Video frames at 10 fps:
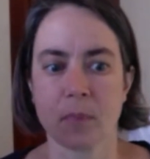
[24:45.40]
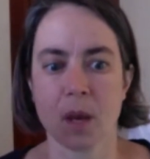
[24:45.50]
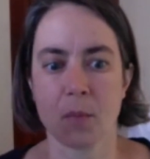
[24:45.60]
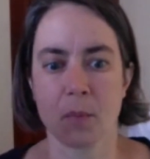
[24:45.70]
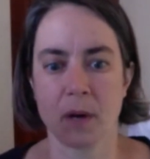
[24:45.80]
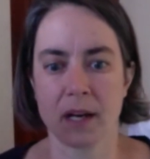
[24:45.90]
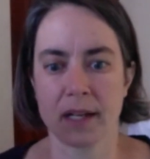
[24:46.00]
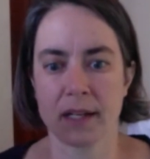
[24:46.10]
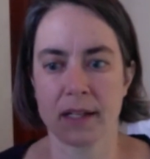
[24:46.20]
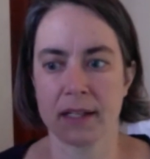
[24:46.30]

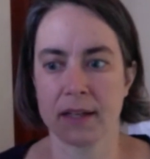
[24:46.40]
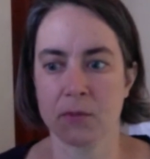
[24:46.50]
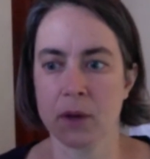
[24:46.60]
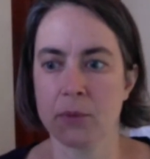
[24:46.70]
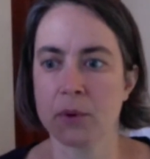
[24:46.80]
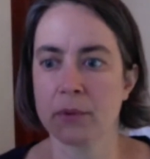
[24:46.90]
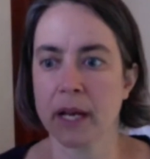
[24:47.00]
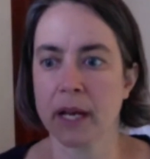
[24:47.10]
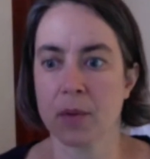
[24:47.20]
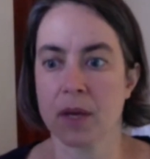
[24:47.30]
But if we were
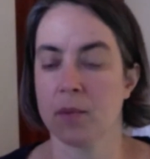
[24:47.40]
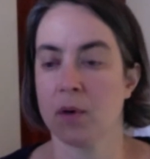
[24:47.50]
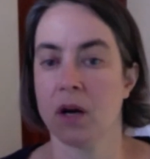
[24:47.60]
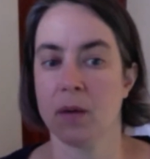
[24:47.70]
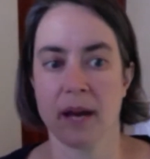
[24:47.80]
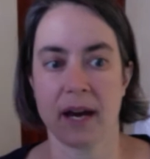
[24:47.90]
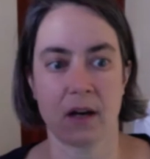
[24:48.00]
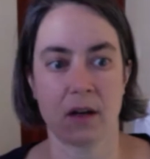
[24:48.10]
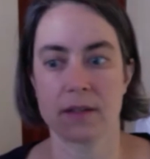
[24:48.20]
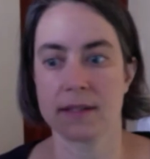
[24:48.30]
writing a paper
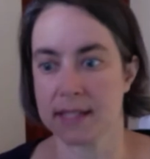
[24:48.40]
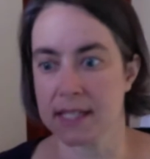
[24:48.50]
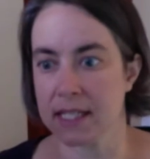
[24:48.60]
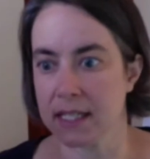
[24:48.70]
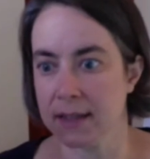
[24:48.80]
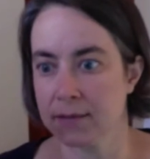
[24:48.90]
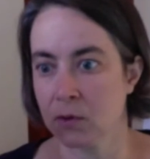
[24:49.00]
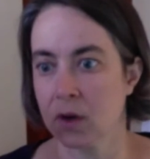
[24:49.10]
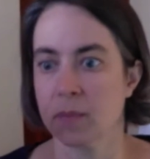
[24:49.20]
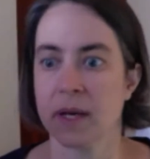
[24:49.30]
about Steve
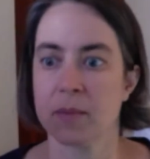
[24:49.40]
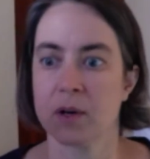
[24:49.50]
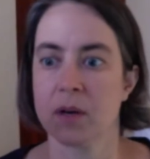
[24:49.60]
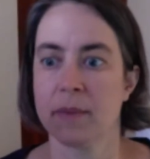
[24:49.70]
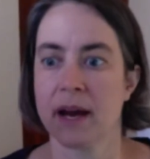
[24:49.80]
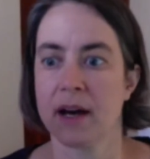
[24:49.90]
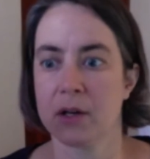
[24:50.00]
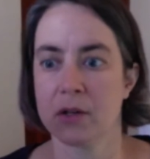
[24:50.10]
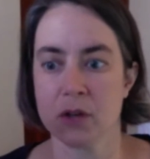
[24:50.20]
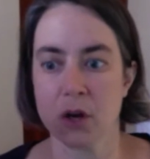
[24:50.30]
or a paper
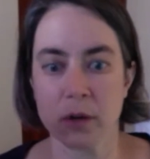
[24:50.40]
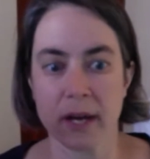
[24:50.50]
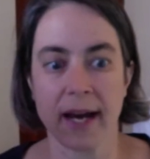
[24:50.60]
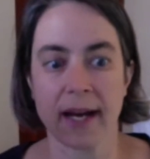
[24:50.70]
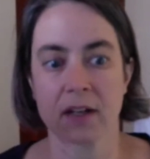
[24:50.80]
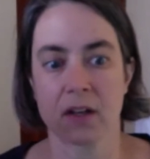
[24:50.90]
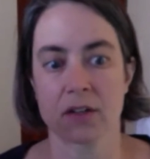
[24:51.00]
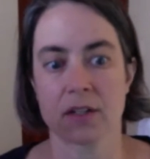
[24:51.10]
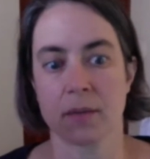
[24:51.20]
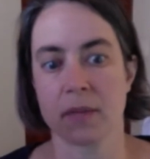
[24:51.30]
about Nodak
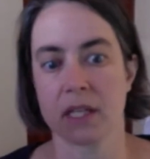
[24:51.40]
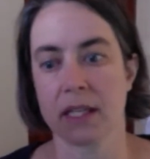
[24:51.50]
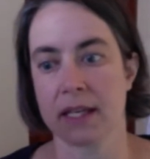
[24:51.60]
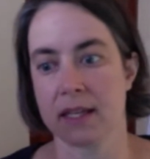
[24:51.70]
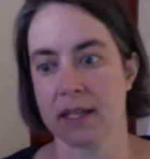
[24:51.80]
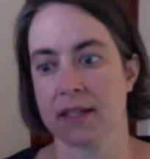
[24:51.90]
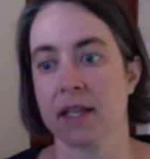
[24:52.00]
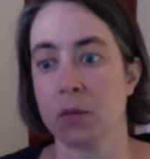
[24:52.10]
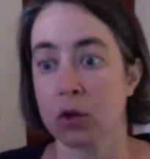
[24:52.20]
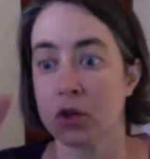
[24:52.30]
or something like this,
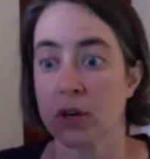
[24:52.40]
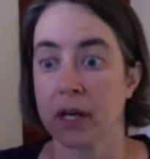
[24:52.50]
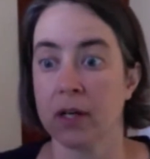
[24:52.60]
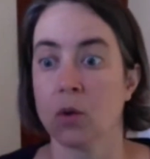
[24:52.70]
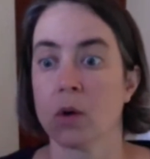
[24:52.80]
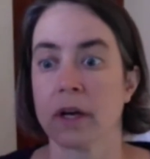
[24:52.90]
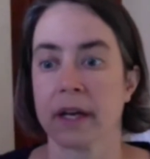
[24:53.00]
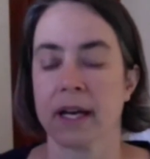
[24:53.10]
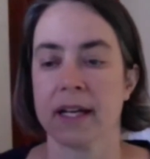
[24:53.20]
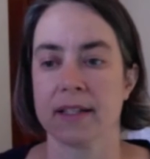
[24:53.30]
and we're trying to
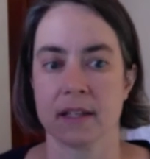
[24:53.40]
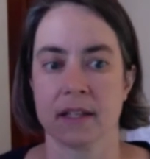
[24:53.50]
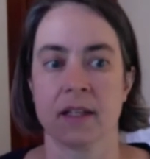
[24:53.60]
organize it,